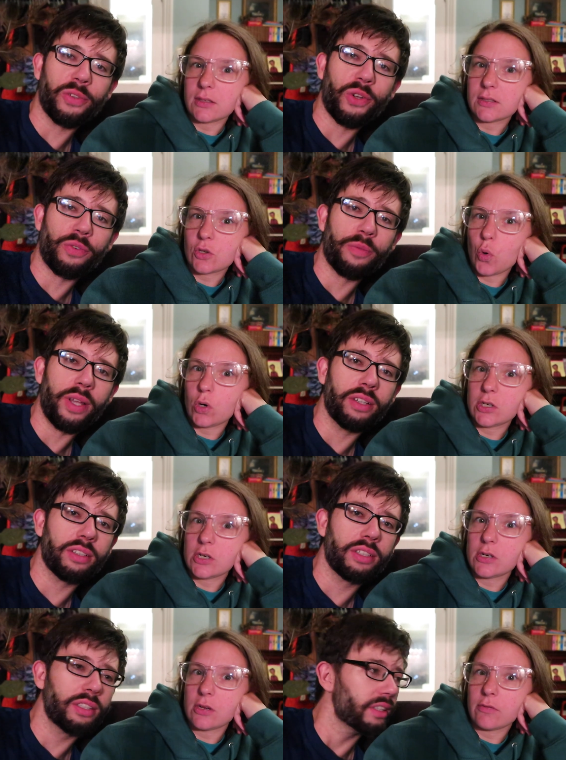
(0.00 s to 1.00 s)
Speaker 1: go from there.
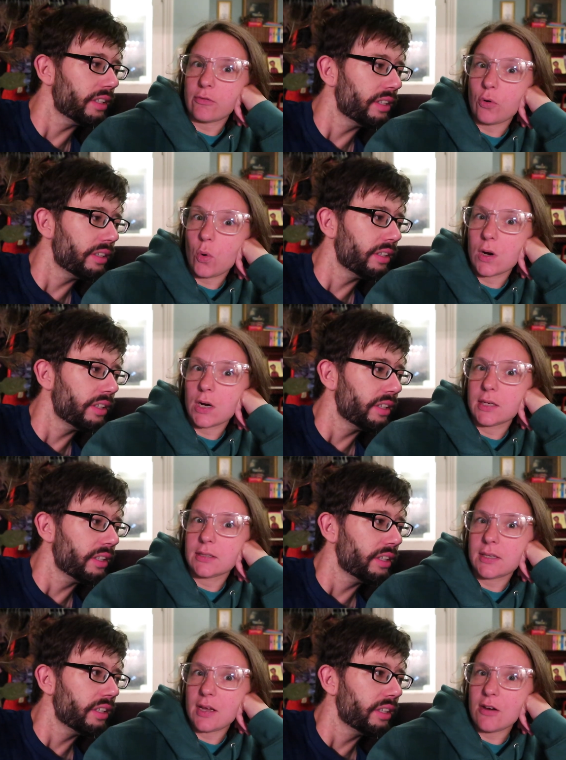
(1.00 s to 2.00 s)
Order 4 is
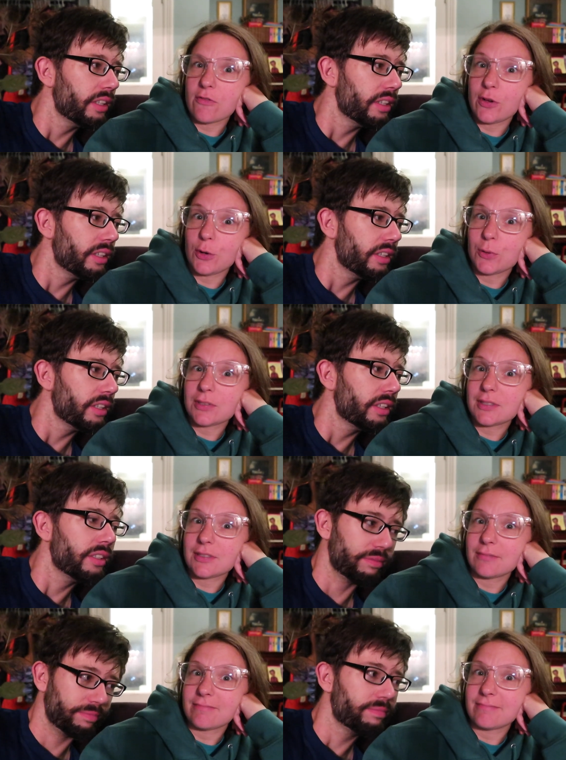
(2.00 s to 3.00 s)
here, folks.
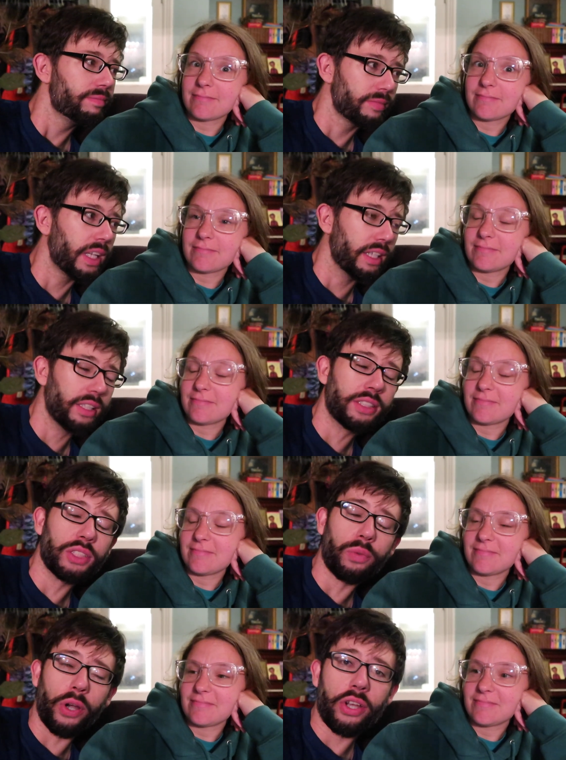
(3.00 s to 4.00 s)
Speaker 2: This is
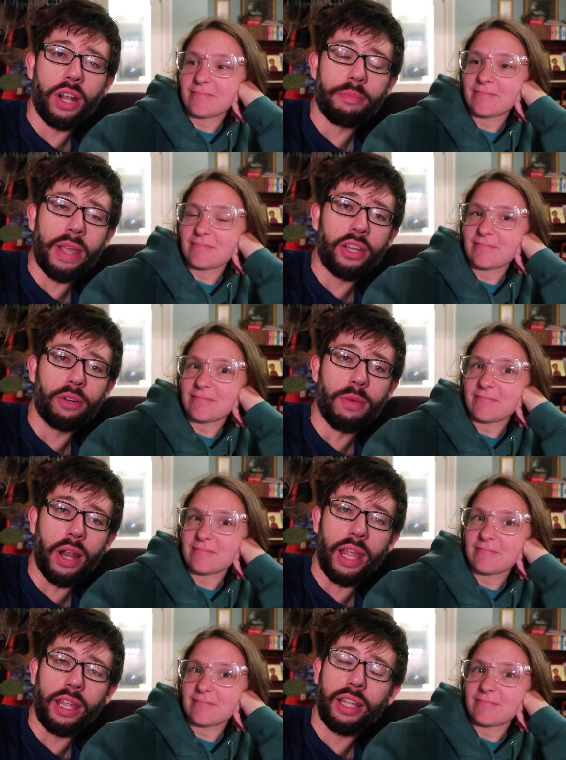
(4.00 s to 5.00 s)
where you're going to make your
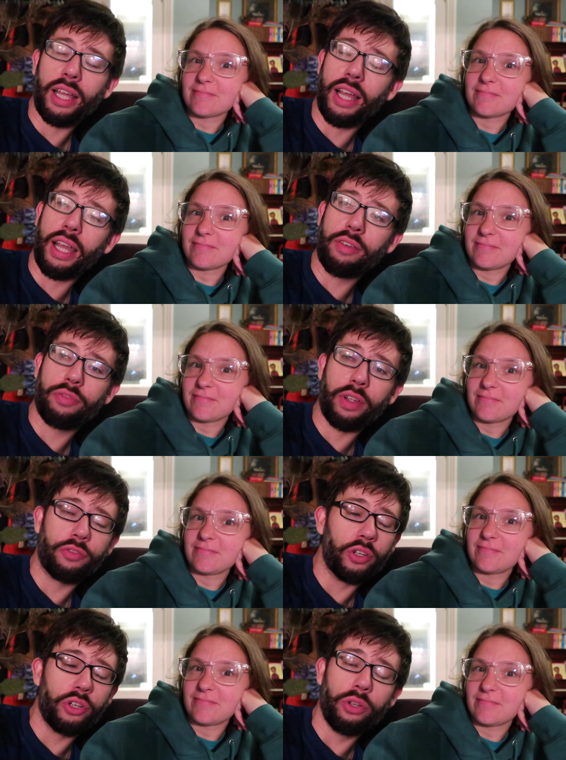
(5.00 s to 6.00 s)
money. If
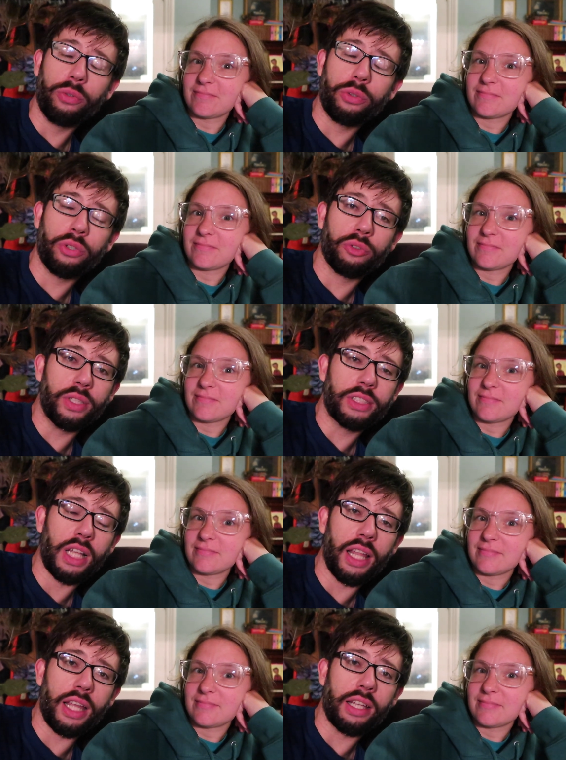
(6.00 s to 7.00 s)
you're new to
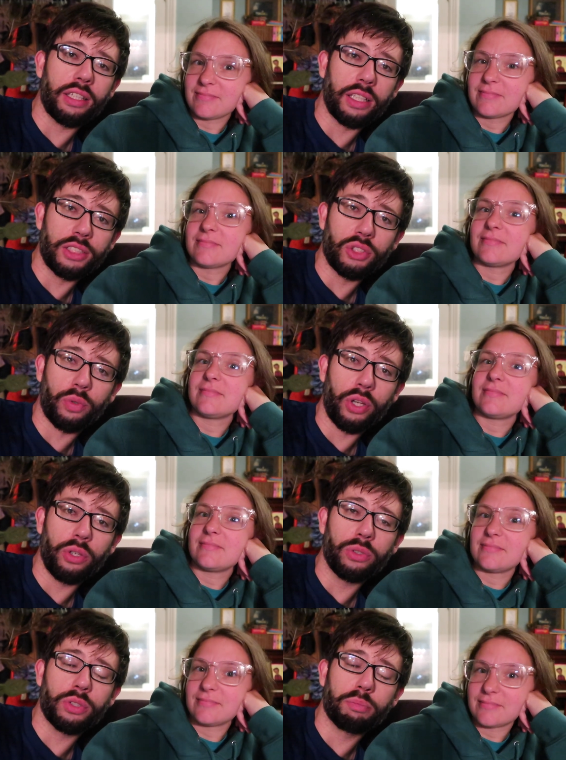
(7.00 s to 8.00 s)
reselling, this is where
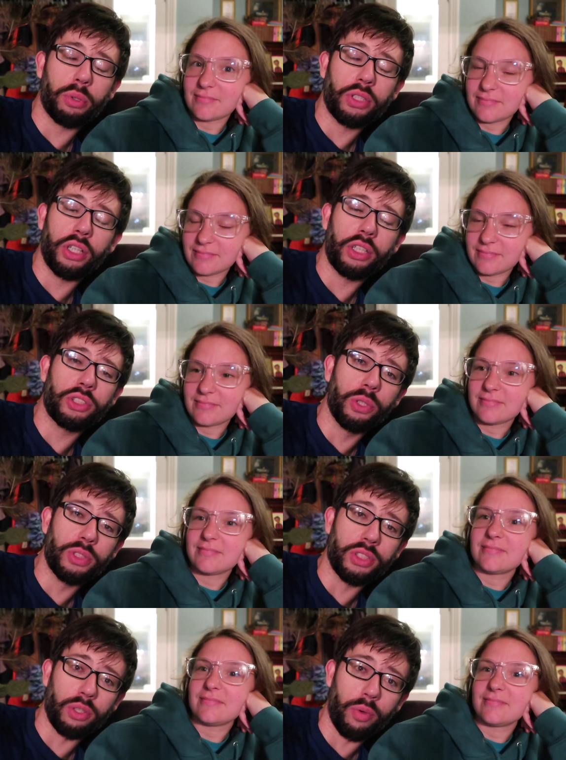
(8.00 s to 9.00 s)
you put the
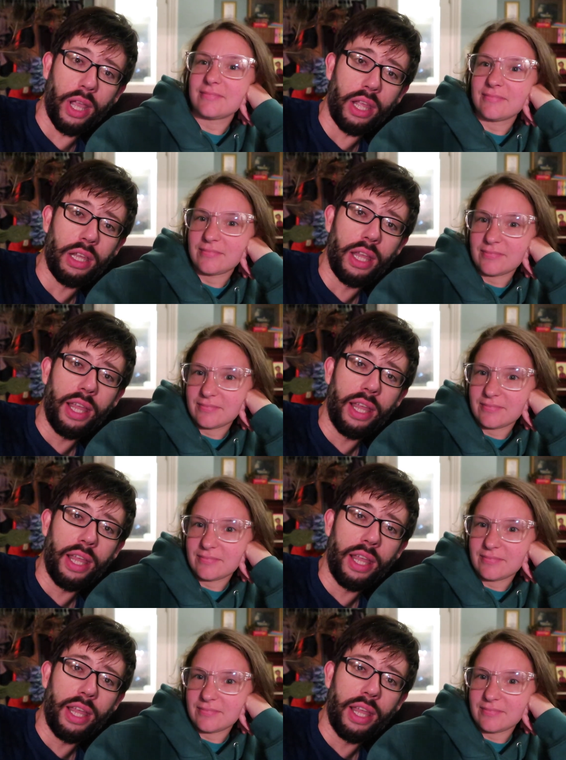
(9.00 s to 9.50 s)
excuses away